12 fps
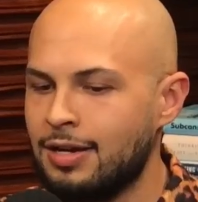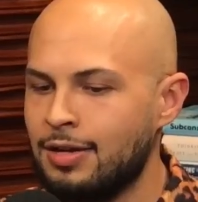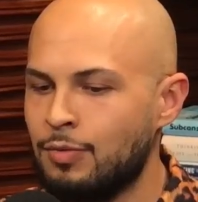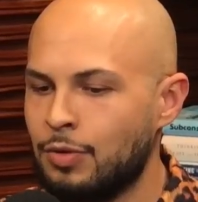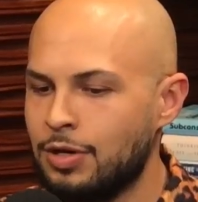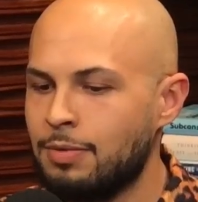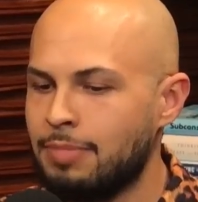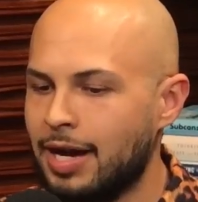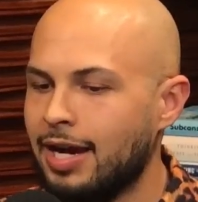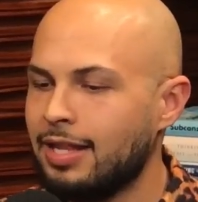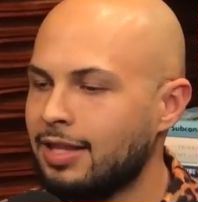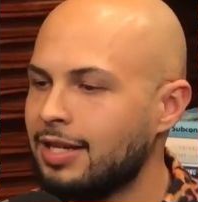when you're
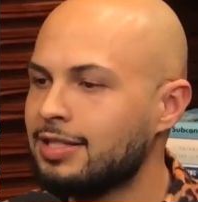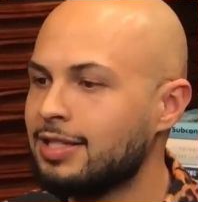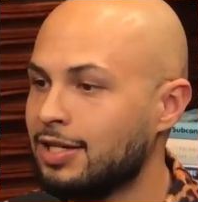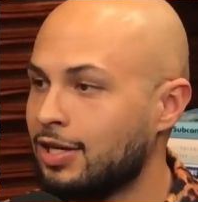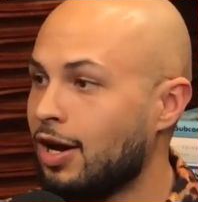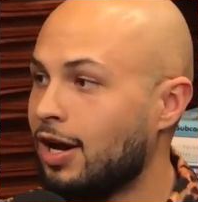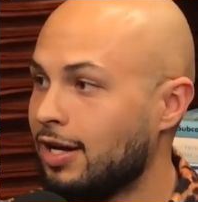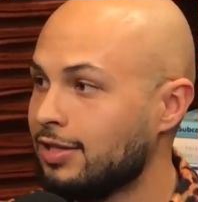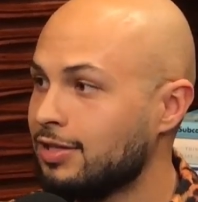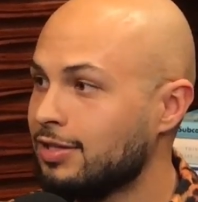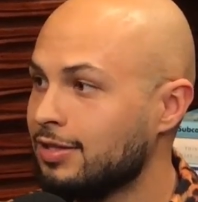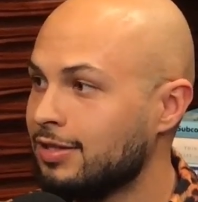buying things at
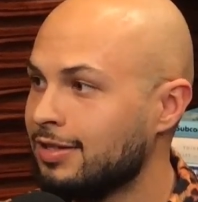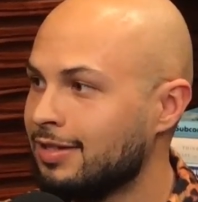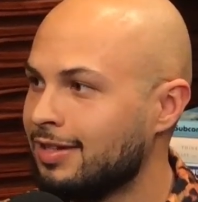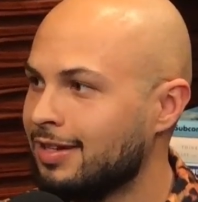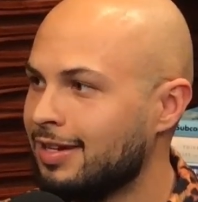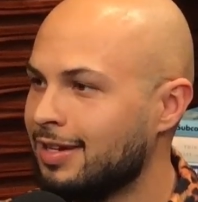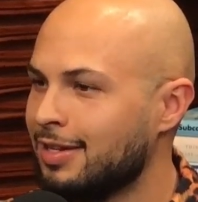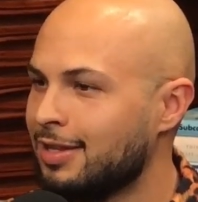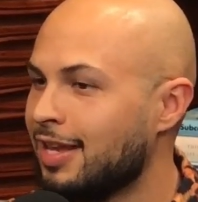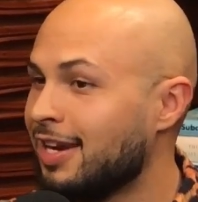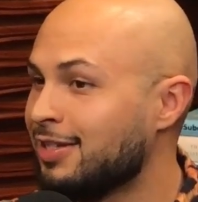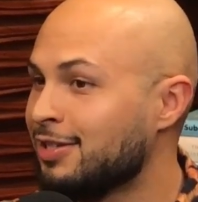cost,
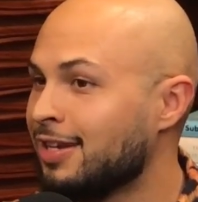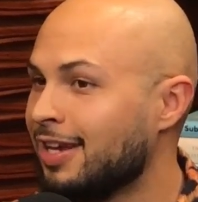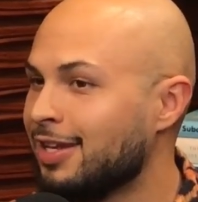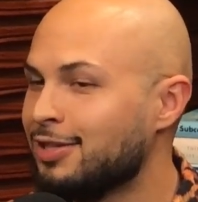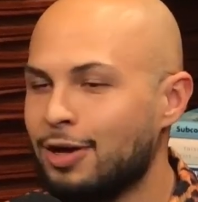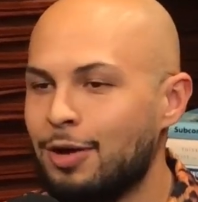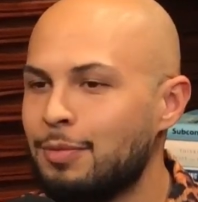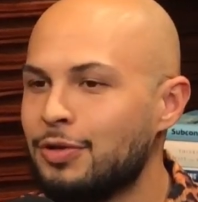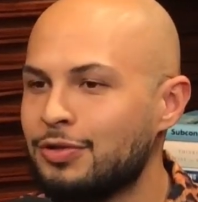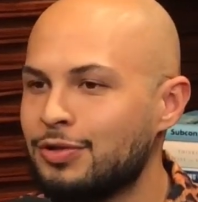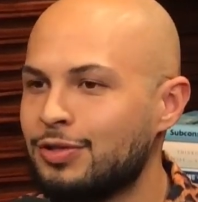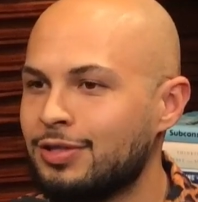then it's
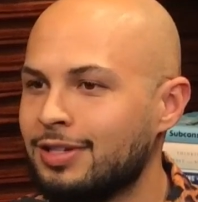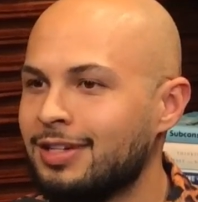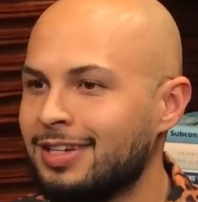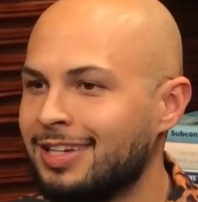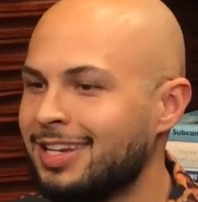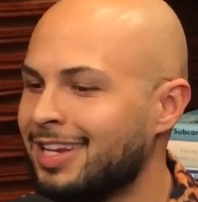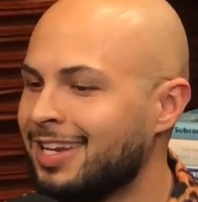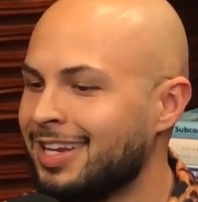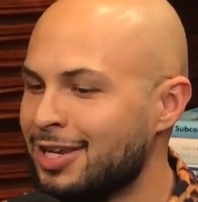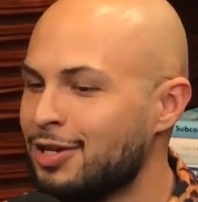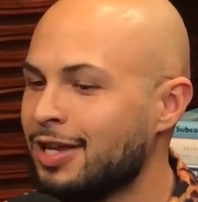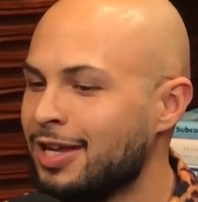almost
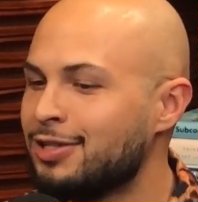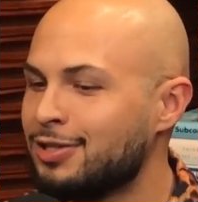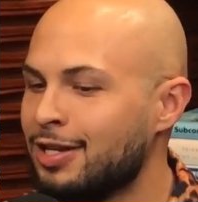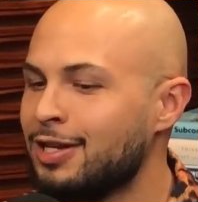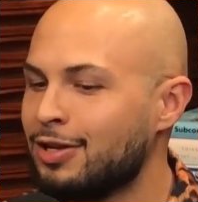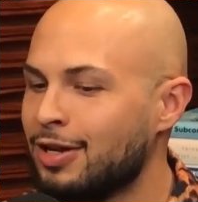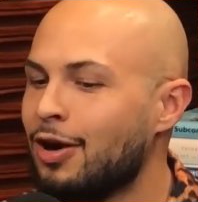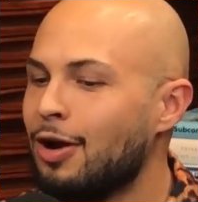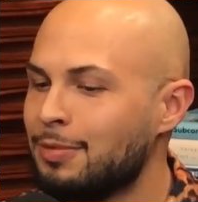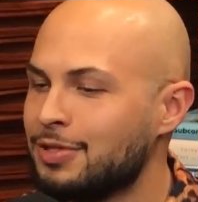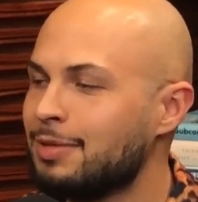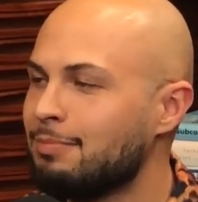you can
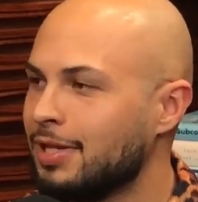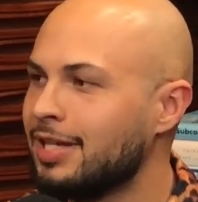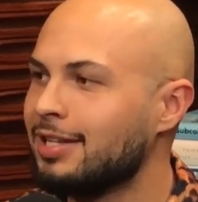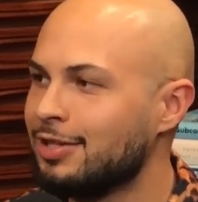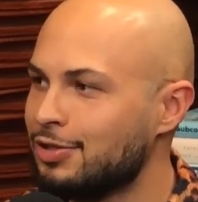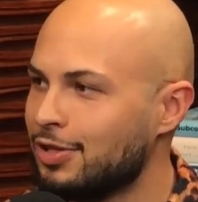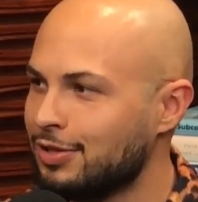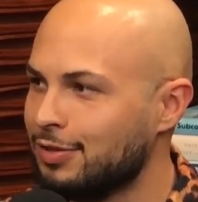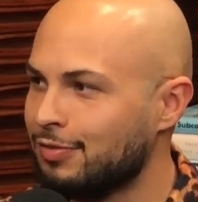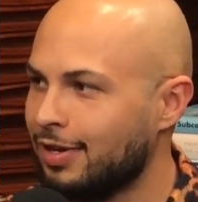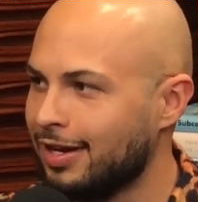almost completely justify it.